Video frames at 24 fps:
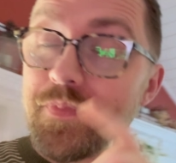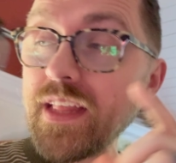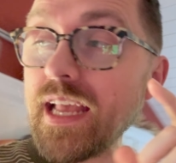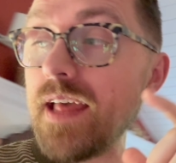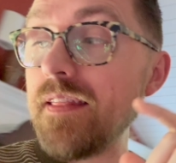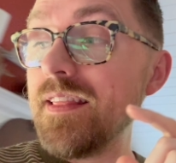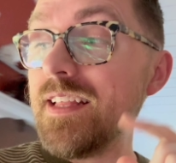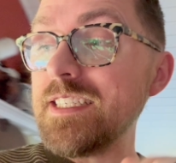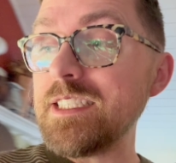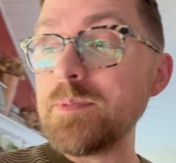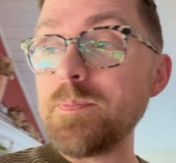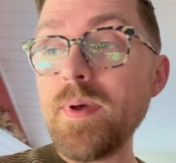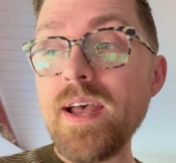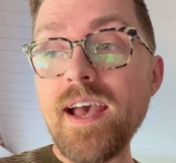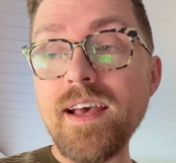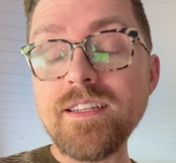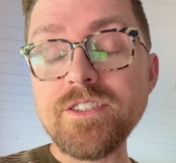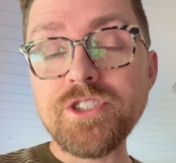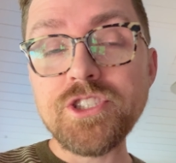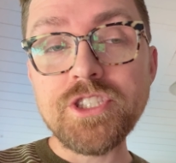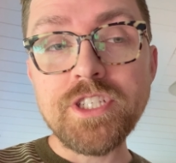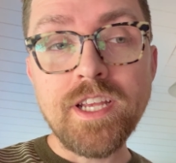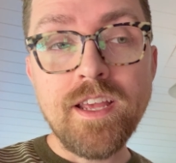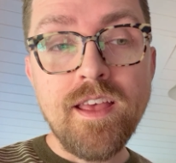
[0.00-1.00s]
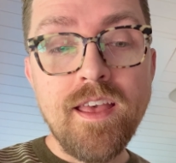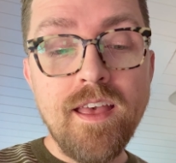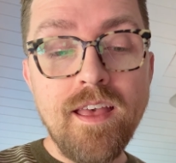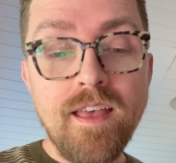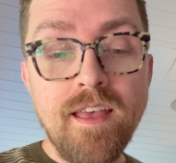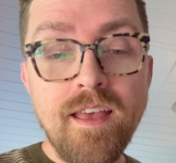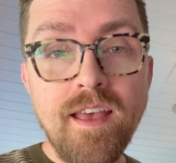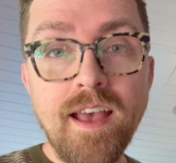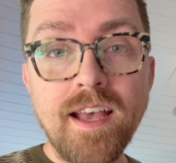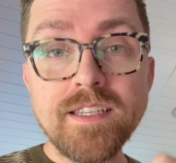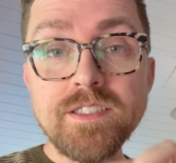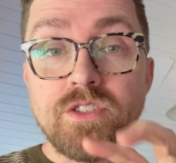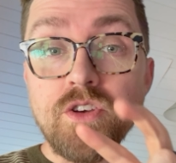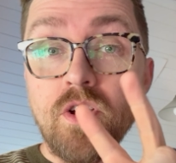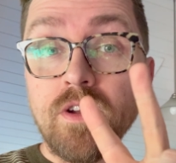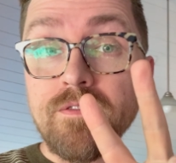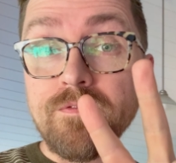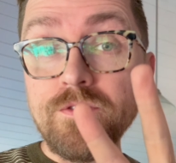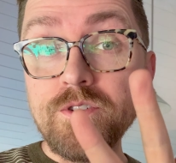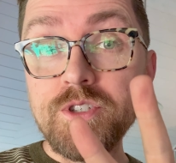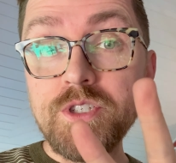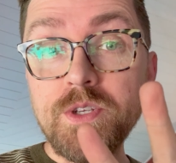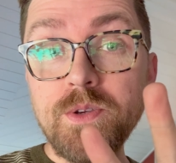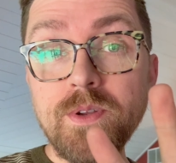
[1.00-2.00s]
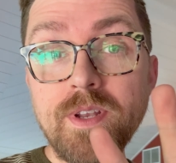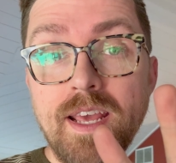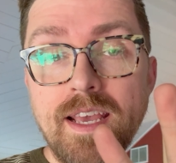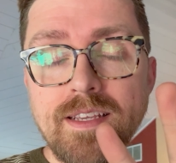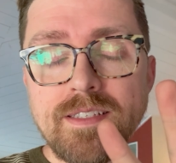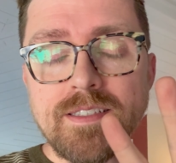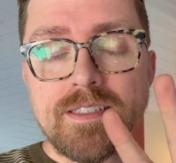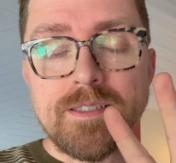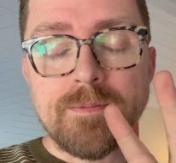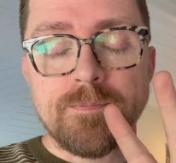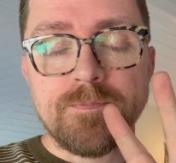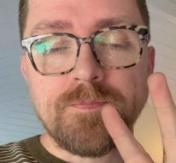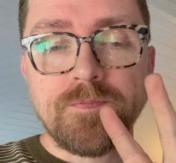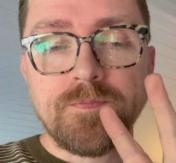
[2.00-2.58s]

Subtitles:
this batch has gone for 2 days.